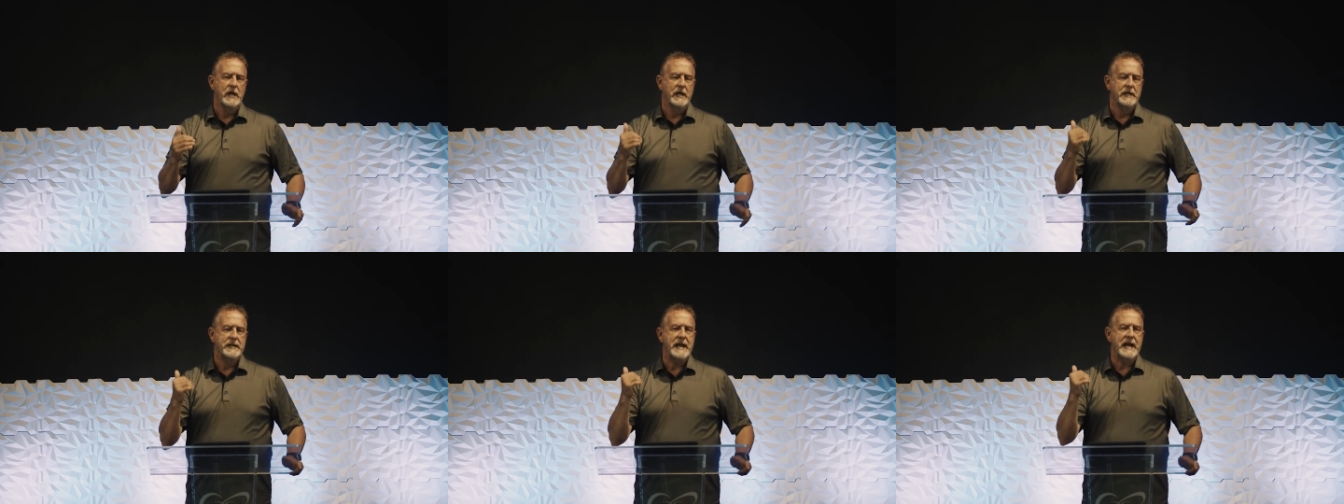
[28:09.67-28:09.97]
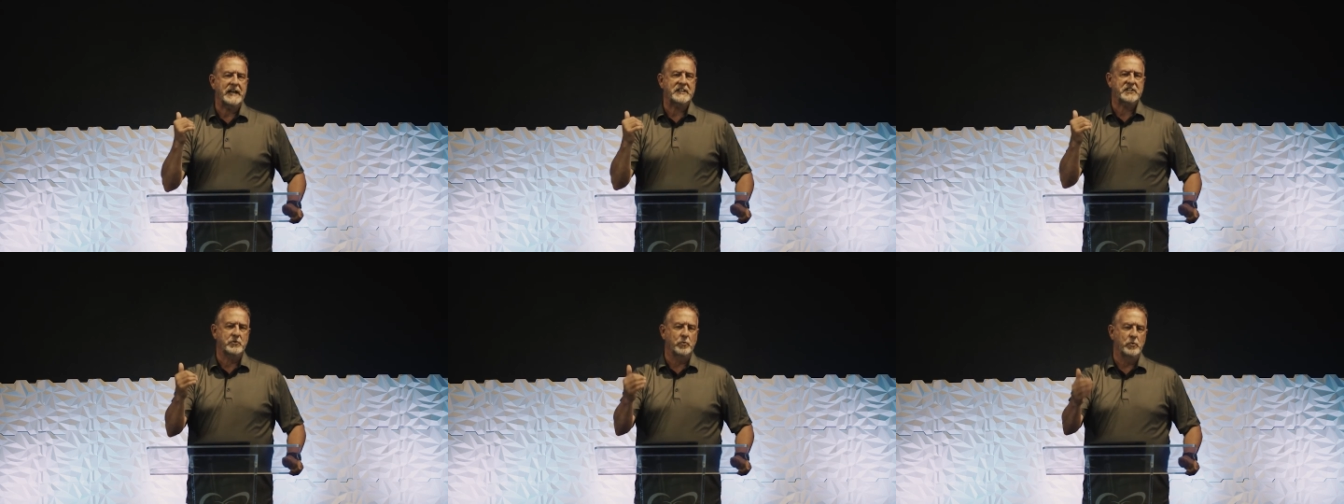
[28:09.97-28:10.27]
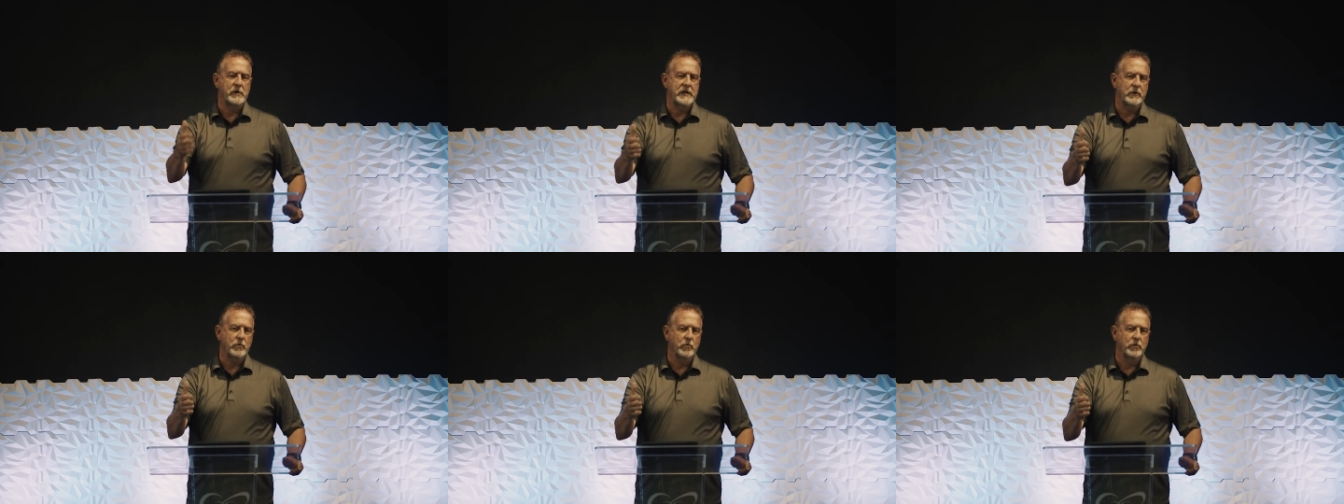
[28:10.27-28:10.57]
Next
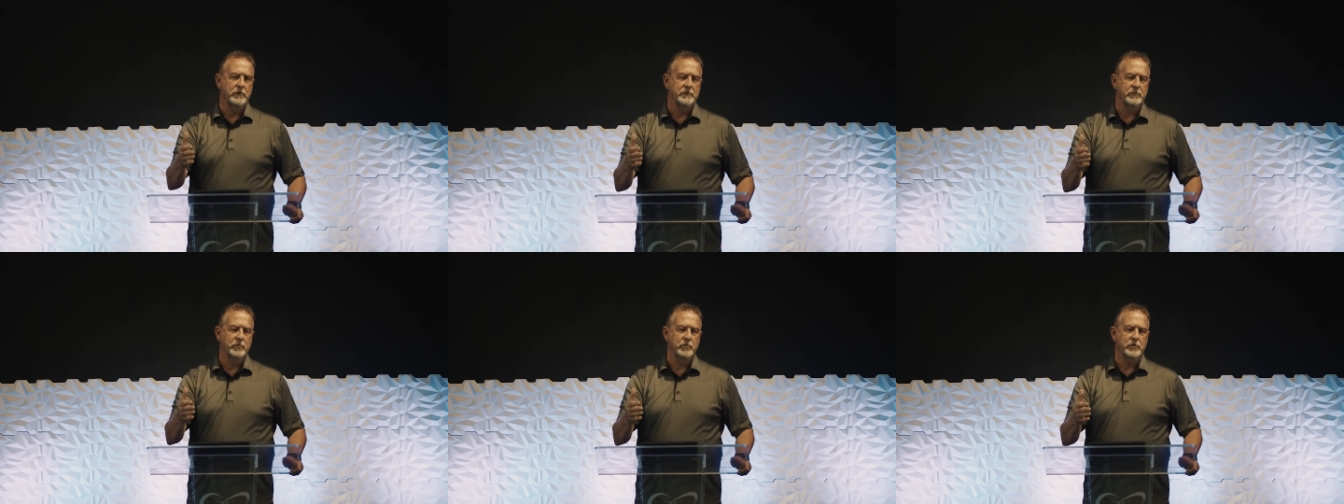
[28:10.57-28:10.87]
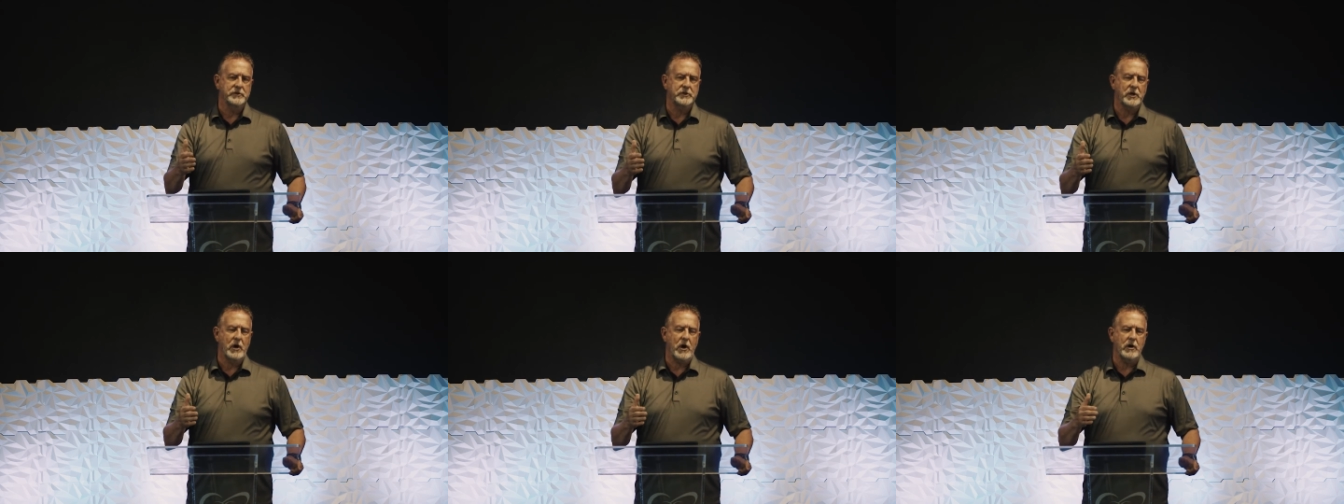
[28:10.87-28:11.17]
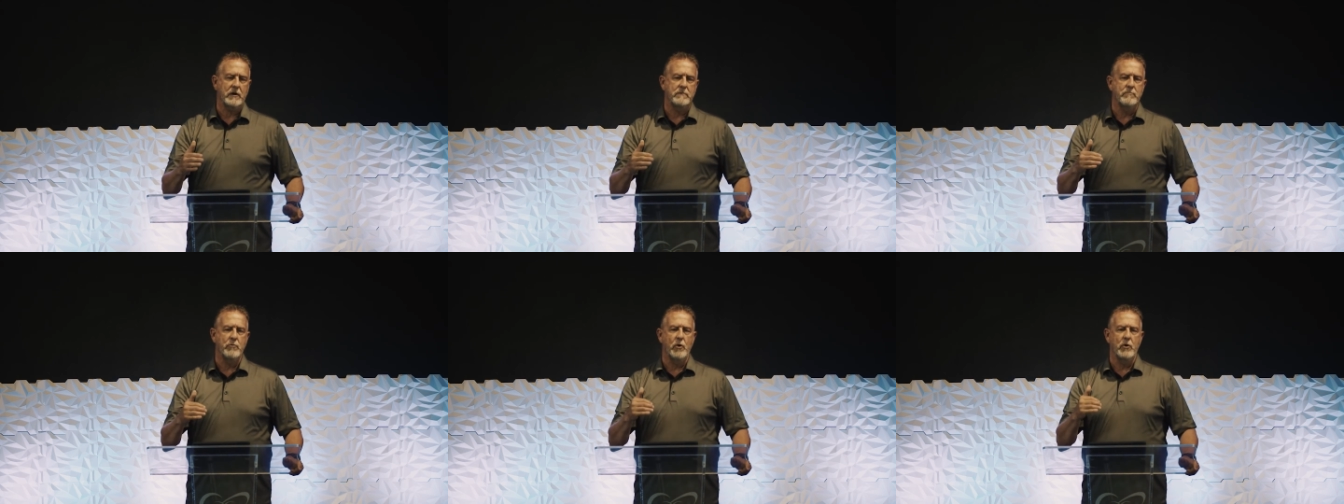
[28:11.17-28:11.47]
week, we'll
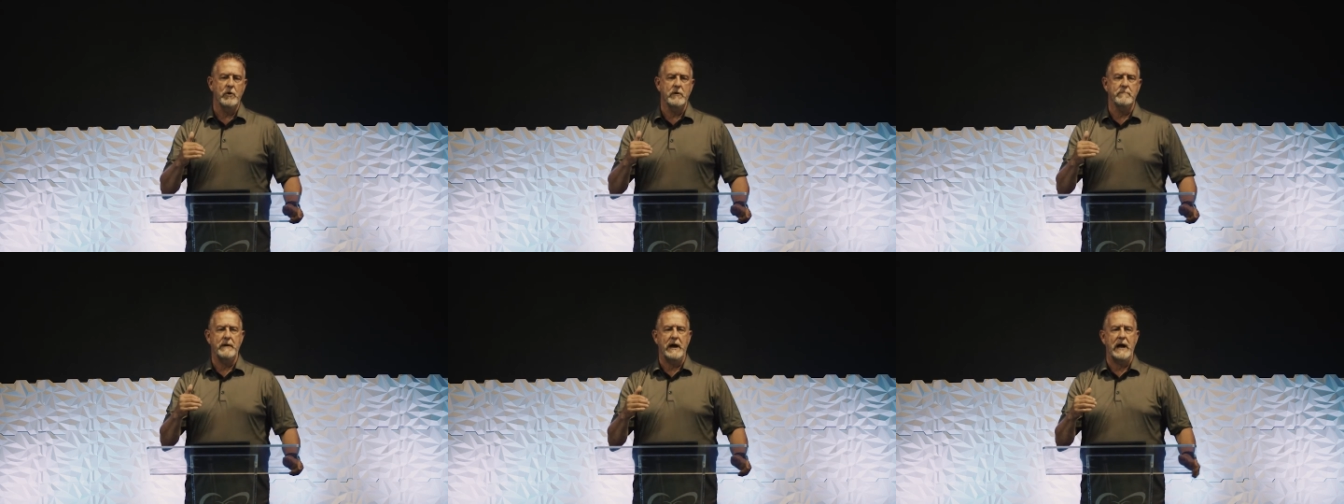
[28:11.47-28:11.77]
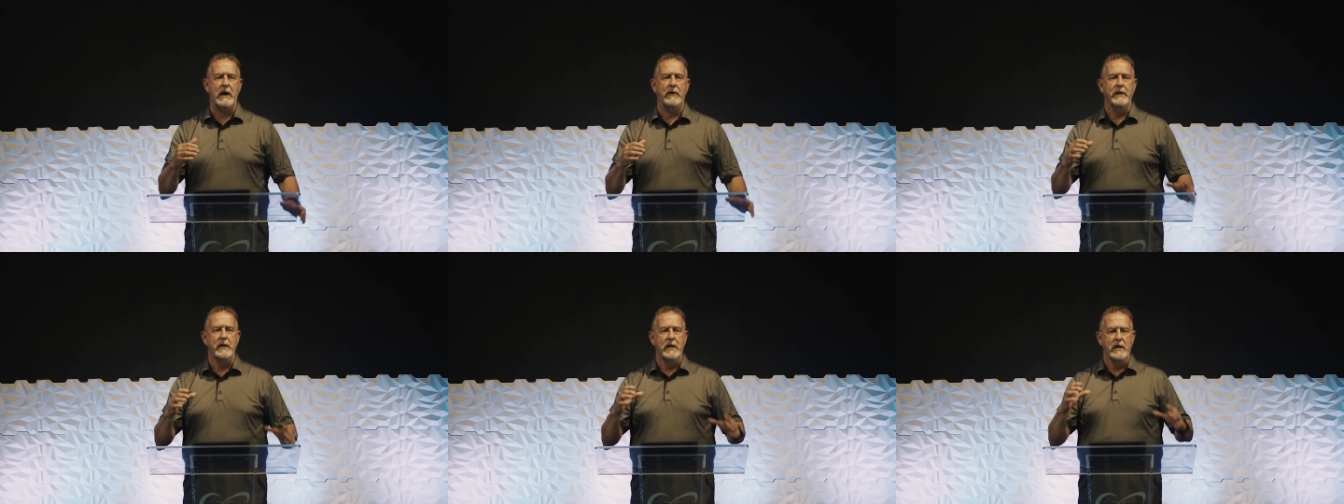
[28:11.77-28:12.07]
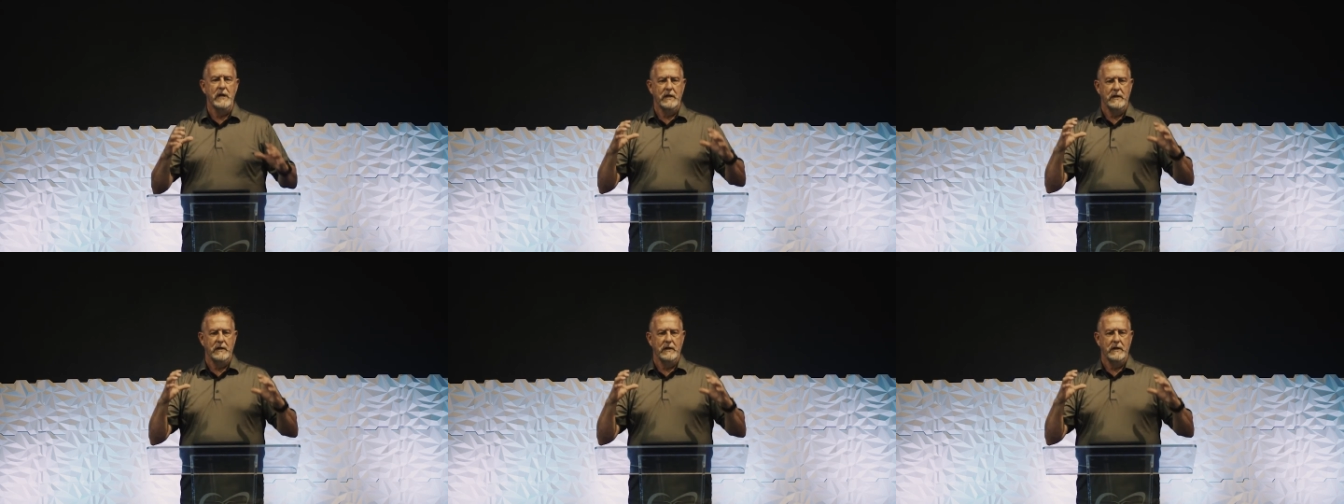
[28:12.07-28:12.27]
talk more about